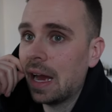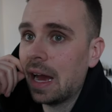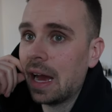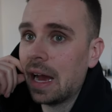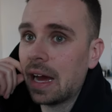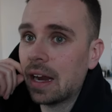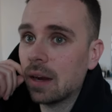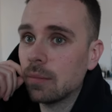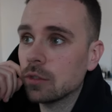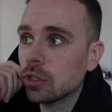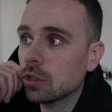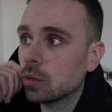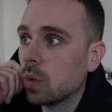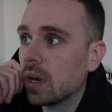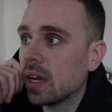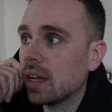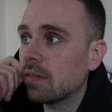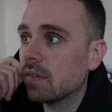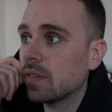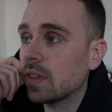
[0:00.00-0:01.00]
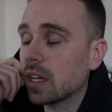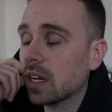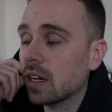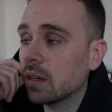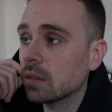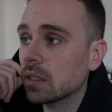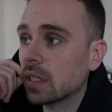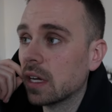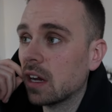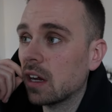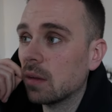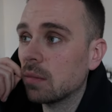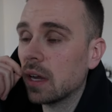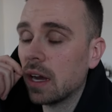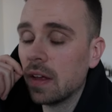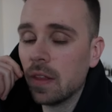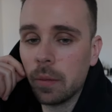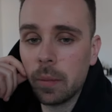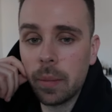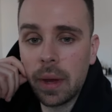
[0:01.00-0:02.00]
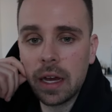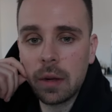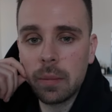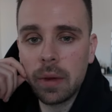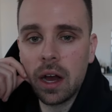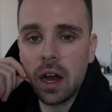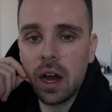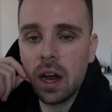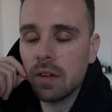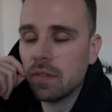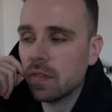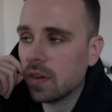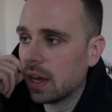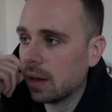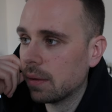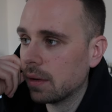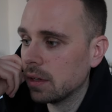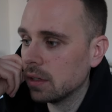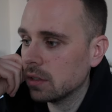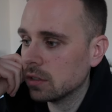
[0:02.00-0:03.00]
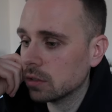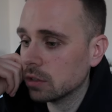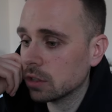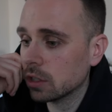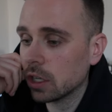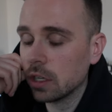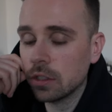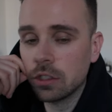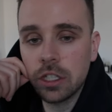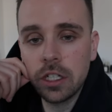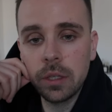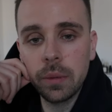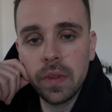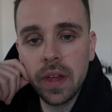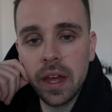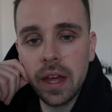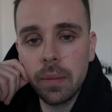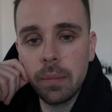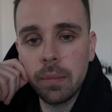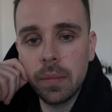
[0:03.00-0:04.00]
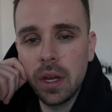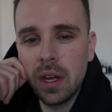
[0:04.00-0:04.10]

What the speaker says: And I'm just waiting for the girls to get home now. They'll be back in about half an hour. So I'm just going to go chill with them.